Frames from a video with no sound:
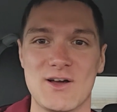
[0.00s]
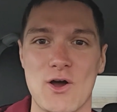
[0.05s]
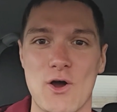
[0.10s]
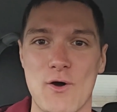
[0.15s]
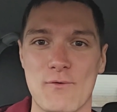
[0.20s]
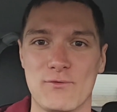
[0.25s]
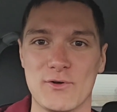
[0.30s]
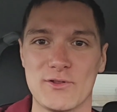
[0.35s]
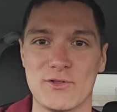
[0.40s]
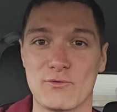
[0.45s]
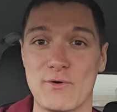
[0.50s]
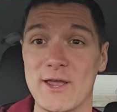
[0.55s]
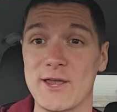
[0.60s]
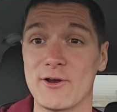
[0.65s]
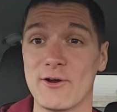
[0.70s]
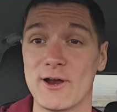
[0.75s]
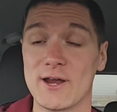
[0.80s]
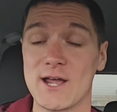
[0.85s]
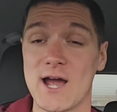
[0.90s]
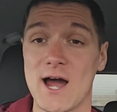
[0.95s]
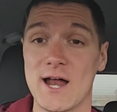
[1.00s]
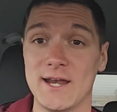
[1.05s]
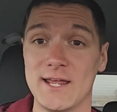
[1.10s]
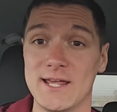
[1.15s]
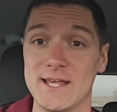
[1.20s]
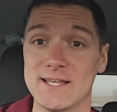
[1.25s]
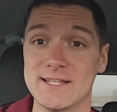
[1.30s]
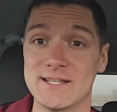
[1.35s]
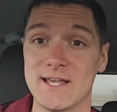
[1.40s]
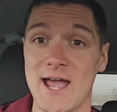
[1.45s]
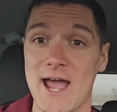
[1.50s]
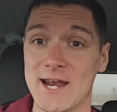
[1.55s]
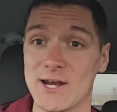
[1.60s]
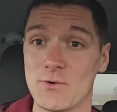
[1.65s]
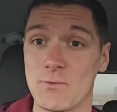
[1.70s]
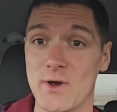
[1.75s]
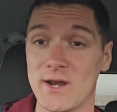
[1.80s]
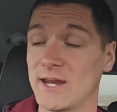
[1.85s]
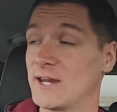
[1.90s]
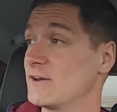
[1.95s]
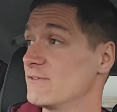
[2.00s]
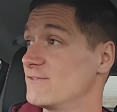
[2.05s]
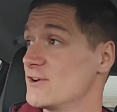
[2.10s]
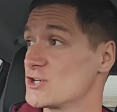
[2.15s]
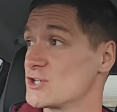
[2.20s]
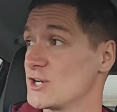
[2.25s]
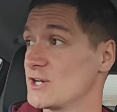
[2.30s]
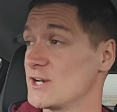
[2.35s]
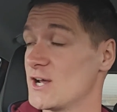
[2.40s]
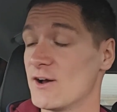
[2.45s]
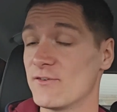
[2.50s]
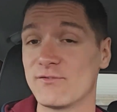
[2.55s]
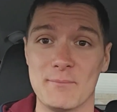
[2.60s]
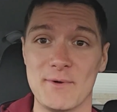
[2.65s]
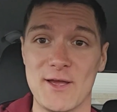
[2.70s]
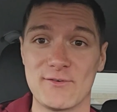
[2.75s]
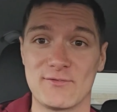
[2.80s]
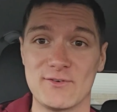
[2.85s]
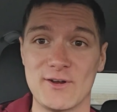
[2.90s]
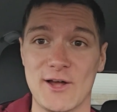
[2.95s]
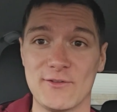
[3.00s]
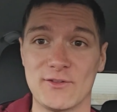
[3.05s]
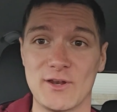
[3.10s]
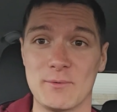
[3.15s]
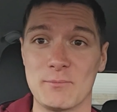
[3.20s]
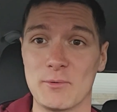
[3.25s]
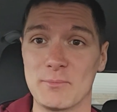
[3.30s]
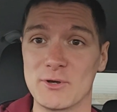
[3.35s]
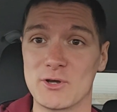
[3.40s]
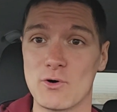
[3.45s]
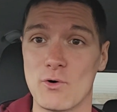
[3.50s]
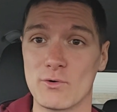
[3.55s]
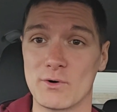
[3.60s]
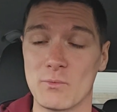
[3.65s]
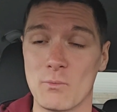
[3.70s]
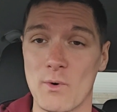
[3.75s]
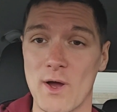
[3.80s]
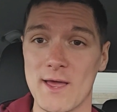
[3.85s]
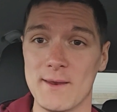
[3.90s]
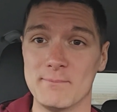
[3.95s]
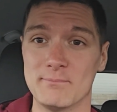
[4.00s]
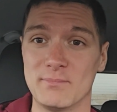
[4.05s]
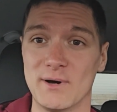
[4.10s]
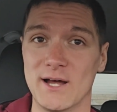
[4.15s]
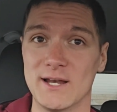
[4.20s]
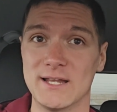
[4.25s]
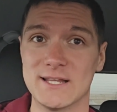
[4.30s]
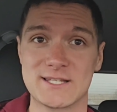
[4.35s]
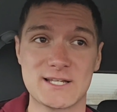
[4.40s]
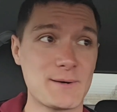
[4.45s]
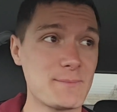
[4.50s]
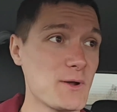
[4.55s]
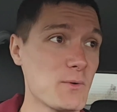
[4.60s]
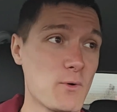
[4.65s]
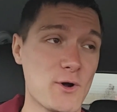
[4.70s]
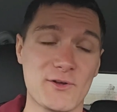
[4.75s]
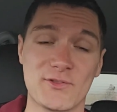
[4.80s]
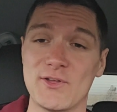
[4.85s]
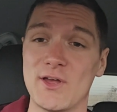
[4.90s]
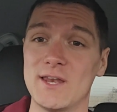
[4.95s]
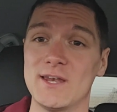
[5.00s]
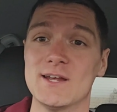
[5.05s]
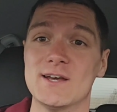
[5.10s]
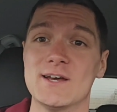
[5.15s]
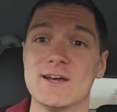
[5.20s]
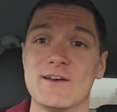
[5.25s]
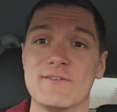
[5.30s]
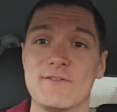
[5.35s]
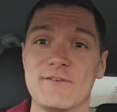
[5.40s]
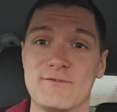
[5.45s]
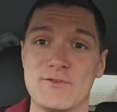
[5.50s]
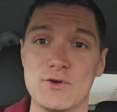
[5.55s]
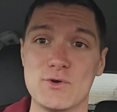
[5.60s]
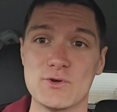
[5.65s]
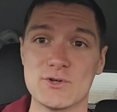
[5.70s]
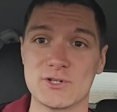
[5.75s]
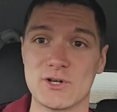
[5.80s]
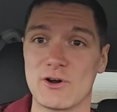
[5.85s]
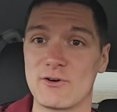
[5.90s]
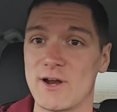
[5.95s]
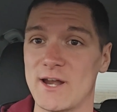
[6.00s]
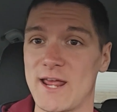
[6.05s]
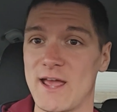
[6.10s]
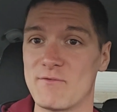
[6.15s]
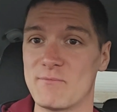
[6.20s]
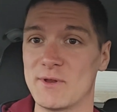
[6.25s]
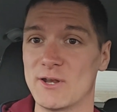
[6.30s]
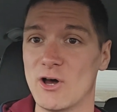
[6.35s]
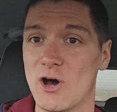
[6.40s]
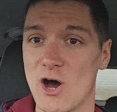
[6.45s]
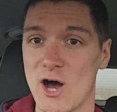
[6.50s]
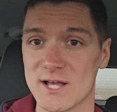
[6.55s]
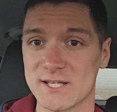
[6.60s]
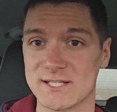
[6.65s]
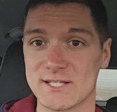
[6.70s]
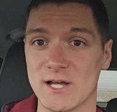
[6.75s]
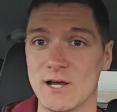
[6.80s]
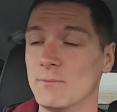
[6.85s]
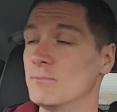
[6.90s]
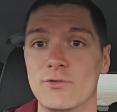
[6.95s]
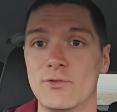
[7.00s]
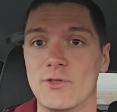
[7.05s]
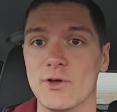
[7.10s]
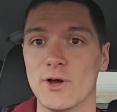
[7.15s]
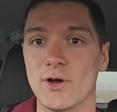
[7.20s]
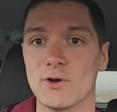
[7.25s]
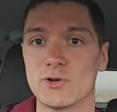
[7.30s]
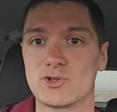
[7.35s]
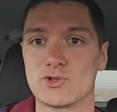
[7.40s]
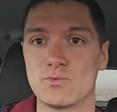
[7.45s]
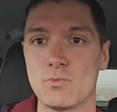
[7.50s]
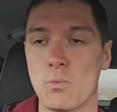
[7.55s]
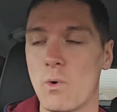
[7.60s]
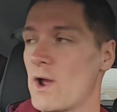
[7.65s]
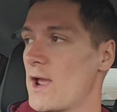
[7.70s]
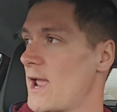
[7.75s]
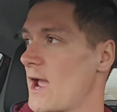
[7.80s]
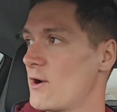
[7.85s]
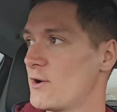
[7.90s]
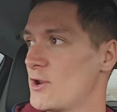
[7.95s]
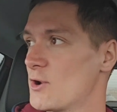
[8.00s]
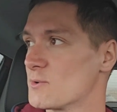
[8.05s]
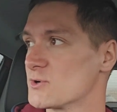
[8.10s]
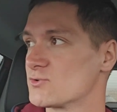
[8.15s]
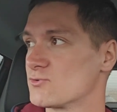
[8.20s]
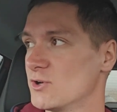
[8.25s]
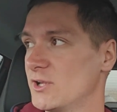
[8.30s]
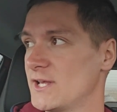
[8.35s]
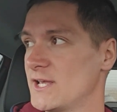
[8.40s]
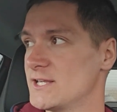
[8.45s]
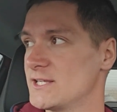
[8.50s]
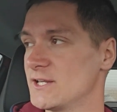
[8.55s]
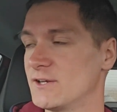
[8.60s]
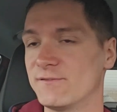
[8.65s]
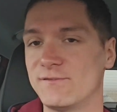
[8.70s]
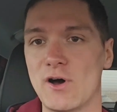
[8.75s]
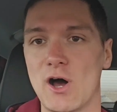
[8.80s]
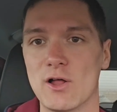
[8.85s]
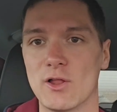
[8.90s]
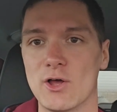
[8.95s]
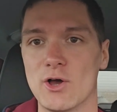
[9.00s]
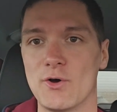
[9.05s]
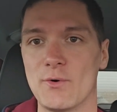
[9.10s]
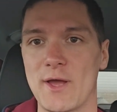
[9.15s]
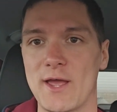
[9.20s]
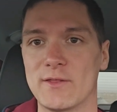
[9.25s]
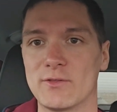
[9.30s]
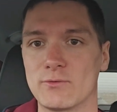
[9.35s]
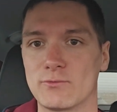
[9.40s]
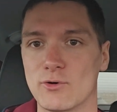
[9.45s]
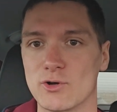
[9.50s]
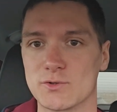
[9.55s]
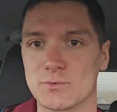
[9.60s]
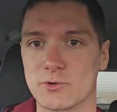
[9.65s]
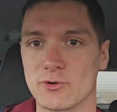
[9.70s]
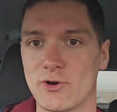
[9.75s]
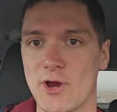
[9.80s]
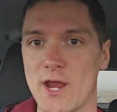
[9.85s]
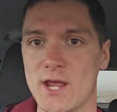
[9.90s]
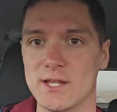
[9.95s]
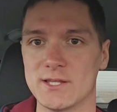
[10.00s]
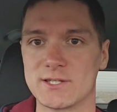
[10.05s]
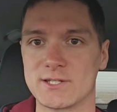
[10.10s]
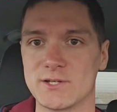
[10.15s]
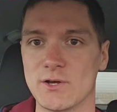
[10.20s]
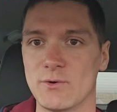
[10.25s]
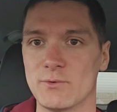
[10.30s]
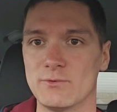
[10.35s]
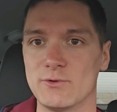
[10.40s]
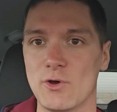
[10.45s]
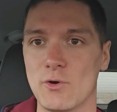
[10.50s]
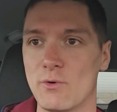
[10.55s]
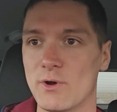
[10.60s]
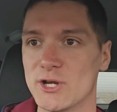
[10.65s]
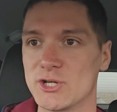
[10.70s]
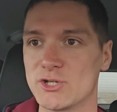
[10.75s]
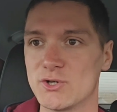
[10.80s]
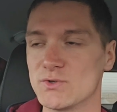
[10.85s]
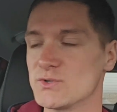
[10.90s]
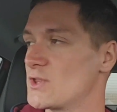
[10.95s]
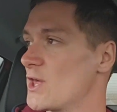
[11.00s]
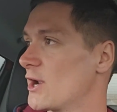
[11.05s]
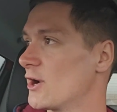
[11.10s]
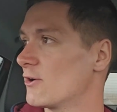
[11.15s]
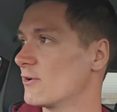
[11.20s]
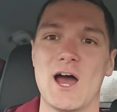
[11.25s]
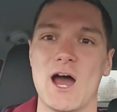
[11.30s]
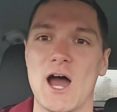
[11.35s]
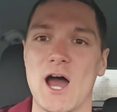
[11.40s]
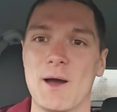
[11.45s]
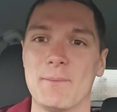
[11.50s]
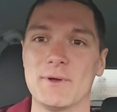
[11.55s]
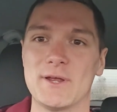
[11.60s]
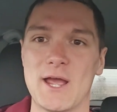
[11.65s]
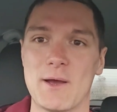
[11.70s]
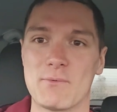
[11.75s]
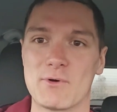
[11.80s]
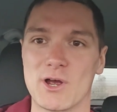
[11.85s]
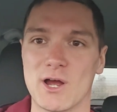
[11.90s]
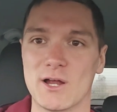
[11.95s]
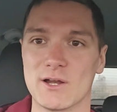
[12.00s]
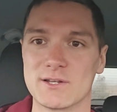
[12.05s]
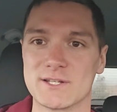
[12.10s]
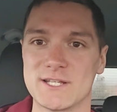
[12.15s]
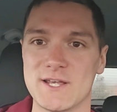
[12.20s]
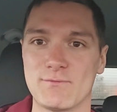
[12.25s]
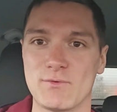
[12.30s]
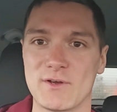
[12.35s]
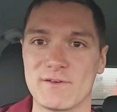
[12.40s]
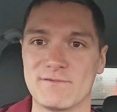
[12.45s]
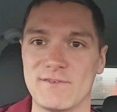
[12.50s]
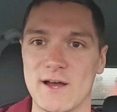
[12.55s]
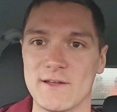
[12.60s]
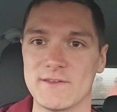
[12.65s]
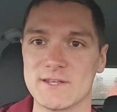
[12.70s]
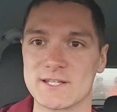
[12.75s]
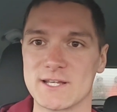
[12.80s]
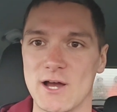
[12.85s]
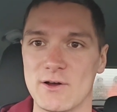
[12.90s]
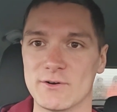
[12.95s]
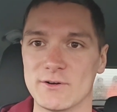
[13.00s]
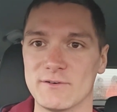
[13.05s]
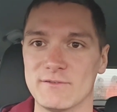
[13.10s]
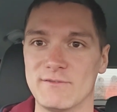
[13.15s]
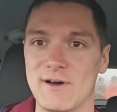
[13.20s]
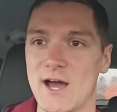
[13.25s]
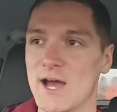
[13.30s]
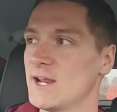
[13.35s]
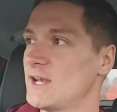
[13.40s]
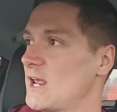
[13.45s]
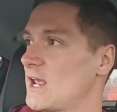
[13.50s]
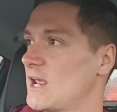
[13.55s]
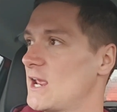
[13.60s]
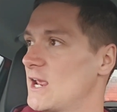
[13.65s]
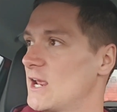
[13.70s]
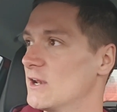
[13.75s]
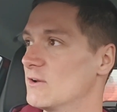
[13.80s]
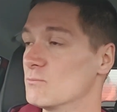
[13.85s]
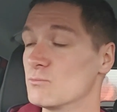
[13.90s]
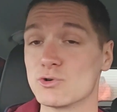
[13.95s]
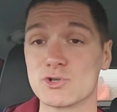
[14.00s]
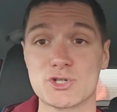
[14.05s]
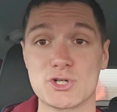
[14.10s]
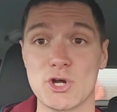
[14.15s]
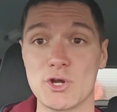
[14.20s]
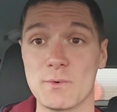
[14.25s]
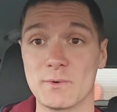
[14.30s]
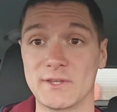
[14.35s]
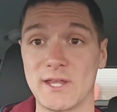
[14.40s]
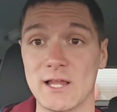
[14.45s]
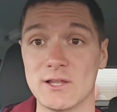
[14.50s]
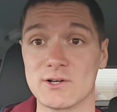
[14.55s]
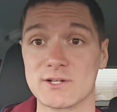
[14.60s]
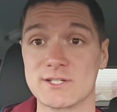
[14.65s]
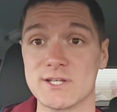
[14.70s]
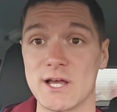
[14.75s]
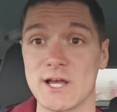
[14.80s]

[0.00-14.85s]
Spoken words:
Hopefully the rain gear I got is adequate and efficient enough. If not, then I'm going to be cold and wet, but it's going to be worth it. The views already have been awesome. The way out here was really easy to follow, and the roads were great, so no issues there. But yeah, we're going to see if we can find this Continental Divide, and we'll show you what that looks